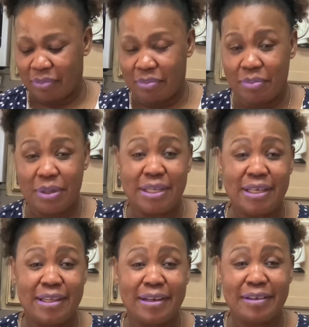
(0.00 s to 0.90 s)

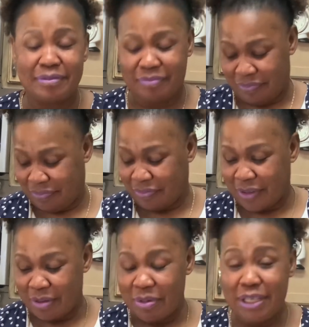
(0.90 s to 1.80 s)

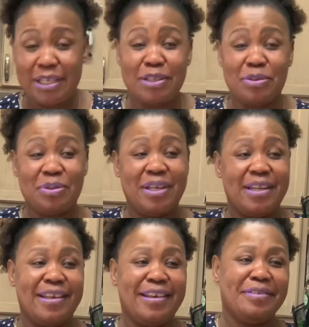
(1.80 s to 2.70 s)
medida
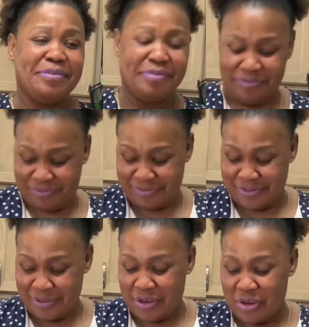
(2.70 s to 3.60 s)
Sudanese.
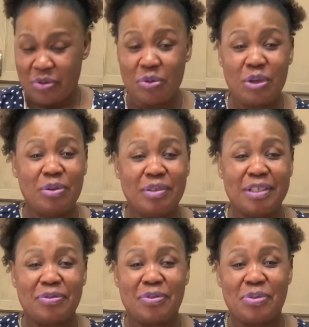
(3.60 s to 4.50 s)
We use it
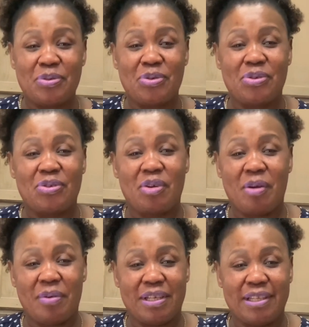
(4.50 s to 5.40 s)
for
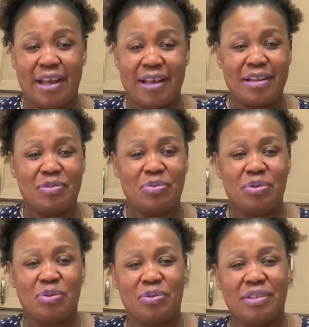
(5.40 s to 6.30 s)
Ramadan. We
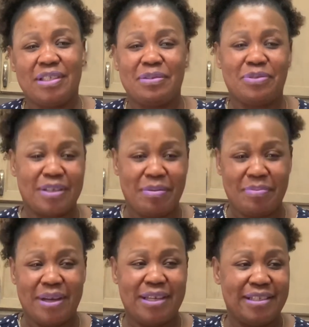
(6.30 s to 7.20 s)
use it if
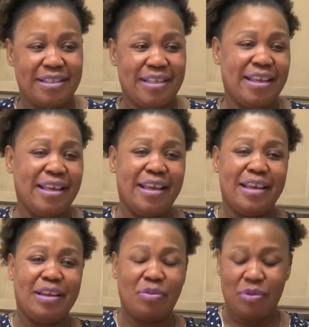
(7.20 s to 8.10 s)
somebody's sick.
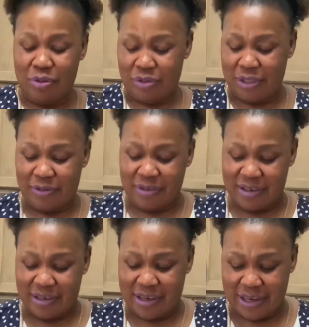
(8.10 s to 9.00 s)
We use it for
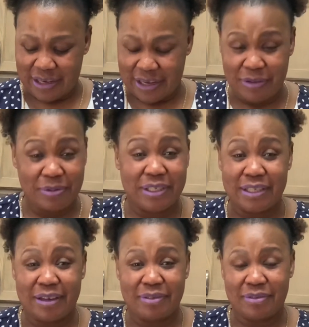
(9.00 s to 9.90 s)
a lot of
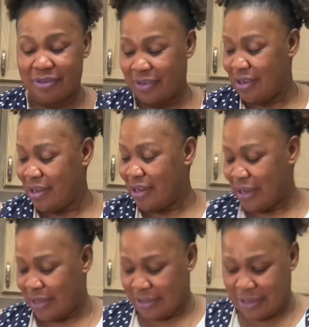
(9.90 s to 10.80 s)
stuff.
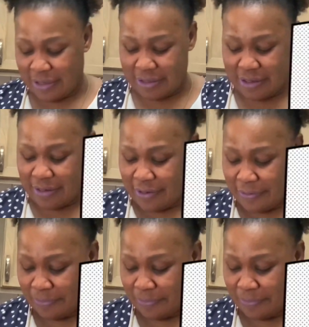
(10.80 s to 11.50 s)
And then the